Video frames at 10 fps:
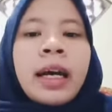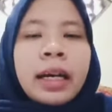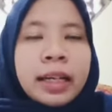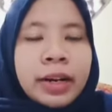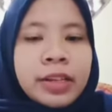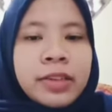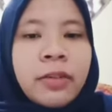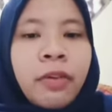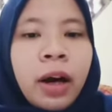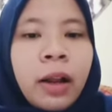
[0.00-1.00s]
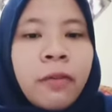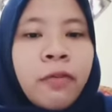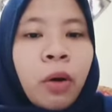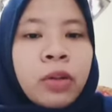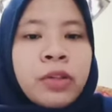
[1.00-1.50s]
There is the vocal
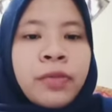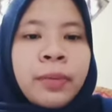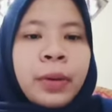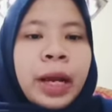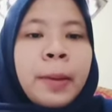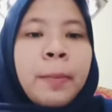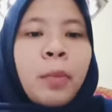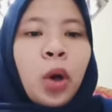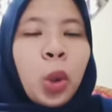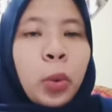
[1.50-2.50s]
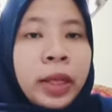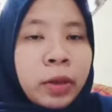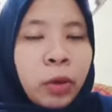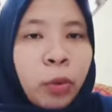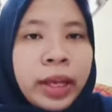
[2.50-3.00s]
folds vibrate more
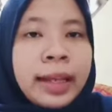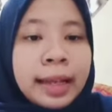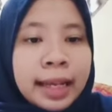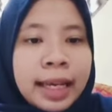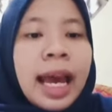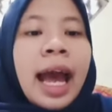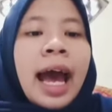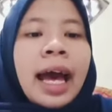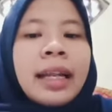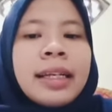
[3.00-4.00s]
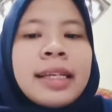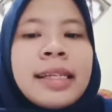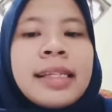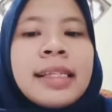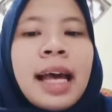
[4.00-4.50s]
quickly, and
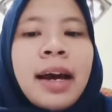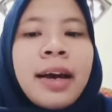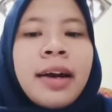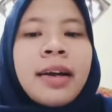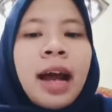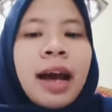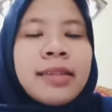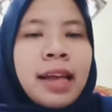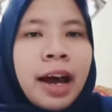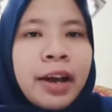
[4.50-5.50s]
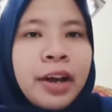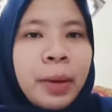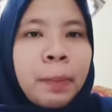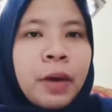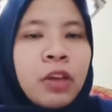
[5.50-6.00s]
this is heard as
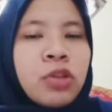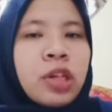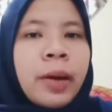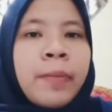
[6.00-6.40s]
higher pitch.